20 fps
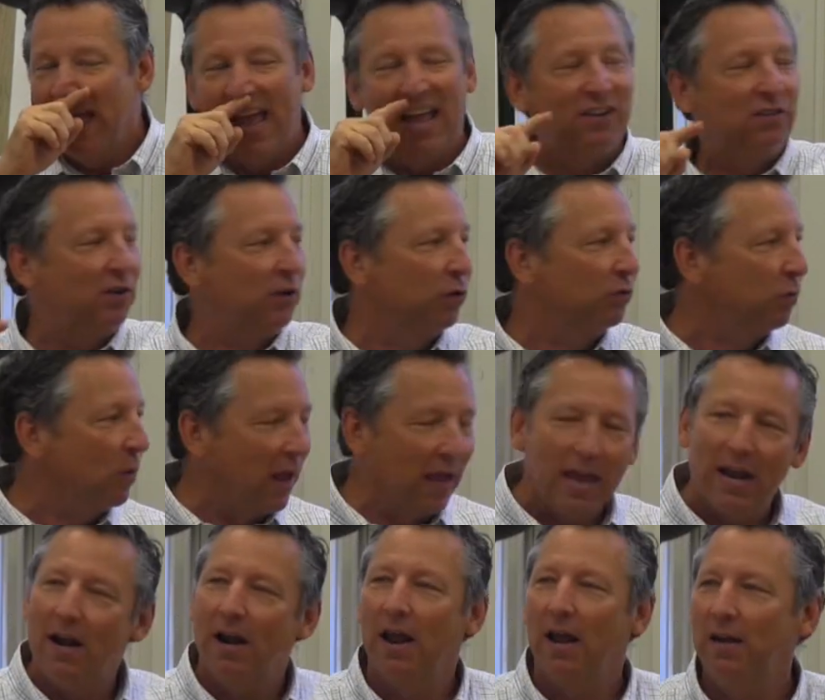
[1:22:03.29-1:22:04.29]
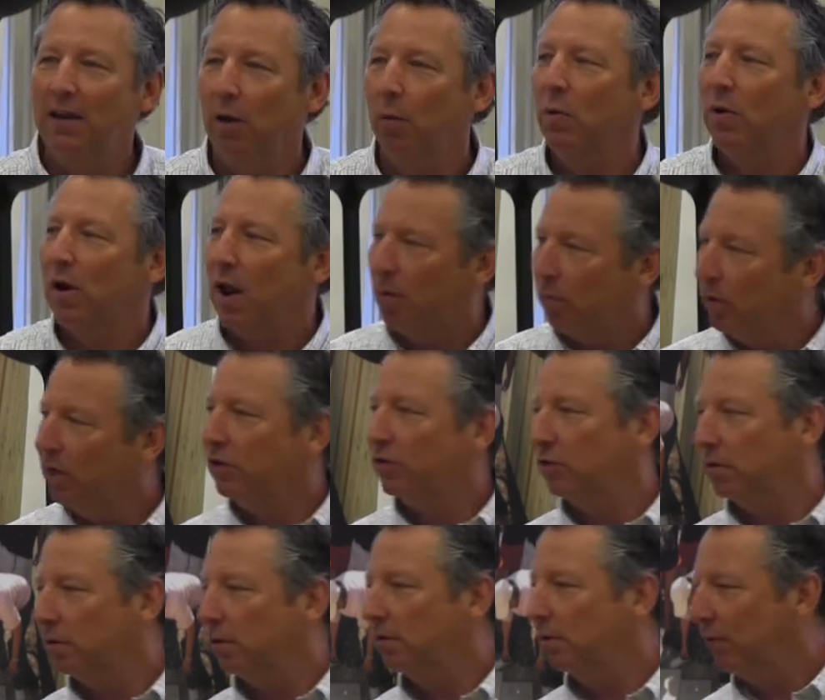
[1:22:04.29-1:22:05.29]
And she goes, Well, I got an idea. We're not really
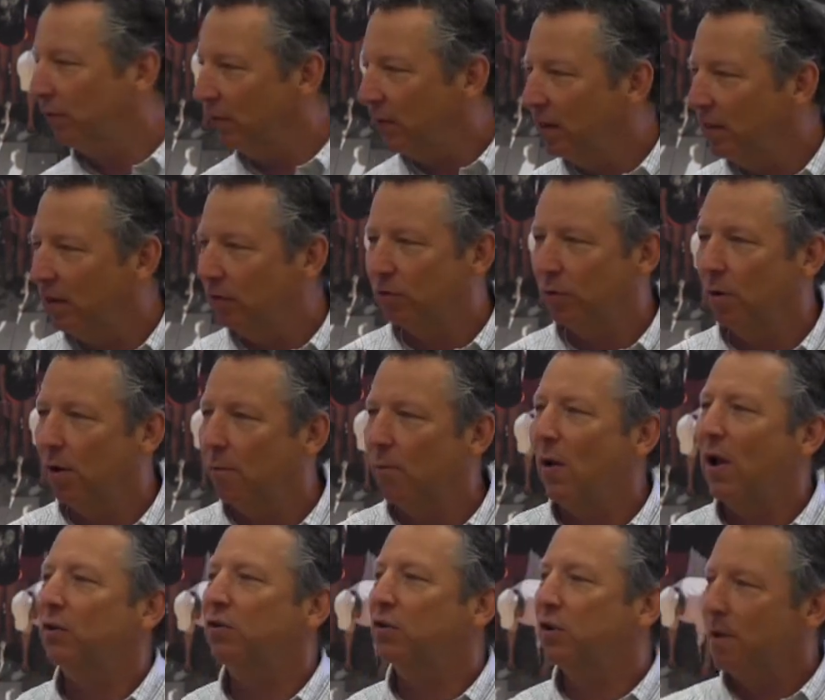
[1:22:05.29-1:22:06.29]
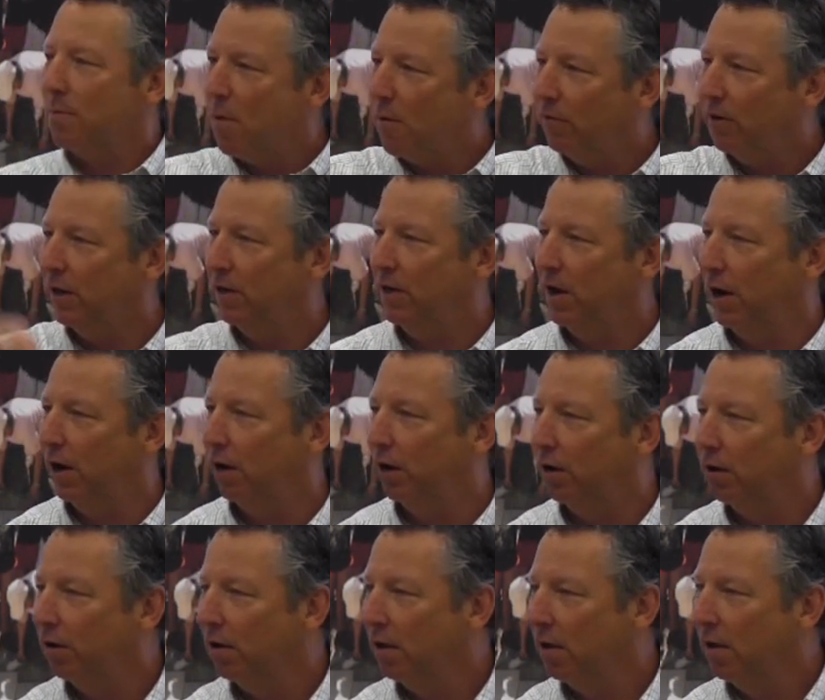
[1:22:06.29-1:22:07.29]
sure if anything's going on. Why don't you come over to
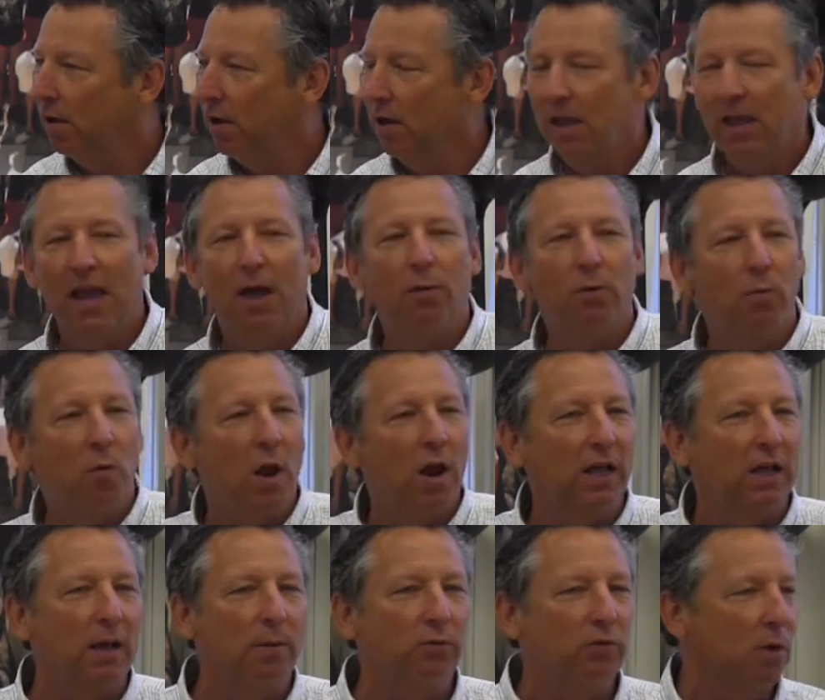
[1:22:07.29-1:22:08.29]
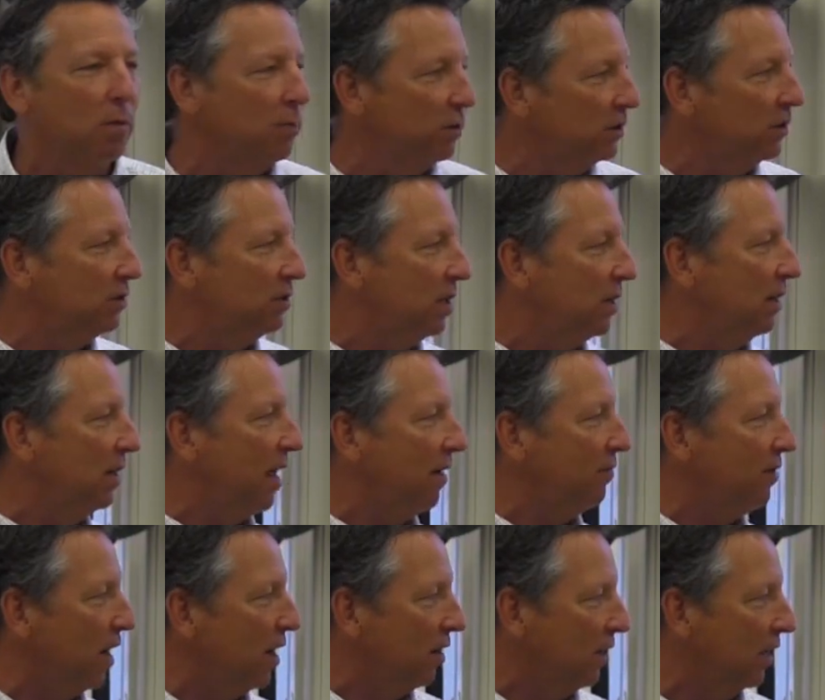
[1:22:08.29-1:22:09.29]
dinner? And when Wally comes home, we'll just sit and
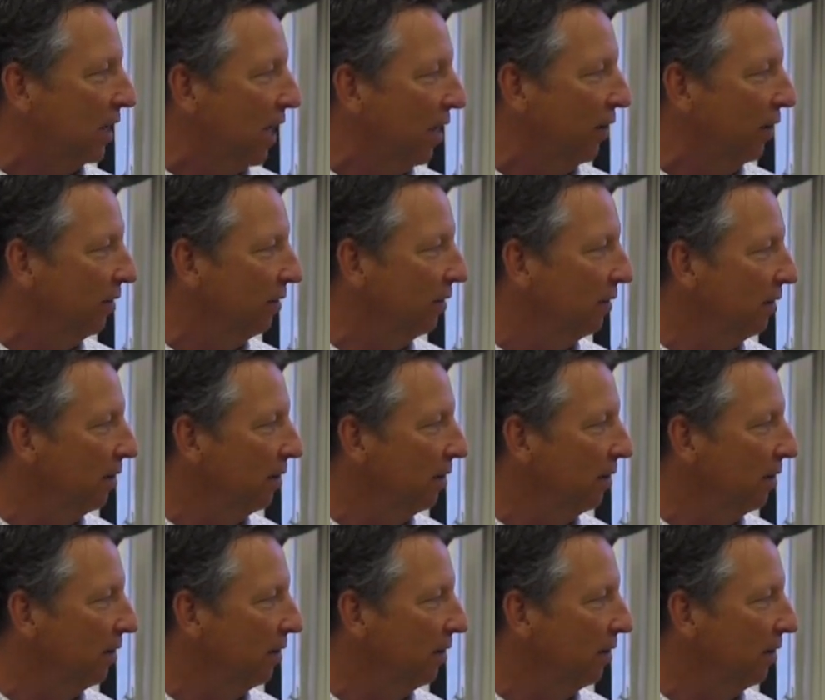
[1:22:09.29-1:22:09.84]
have dinner together.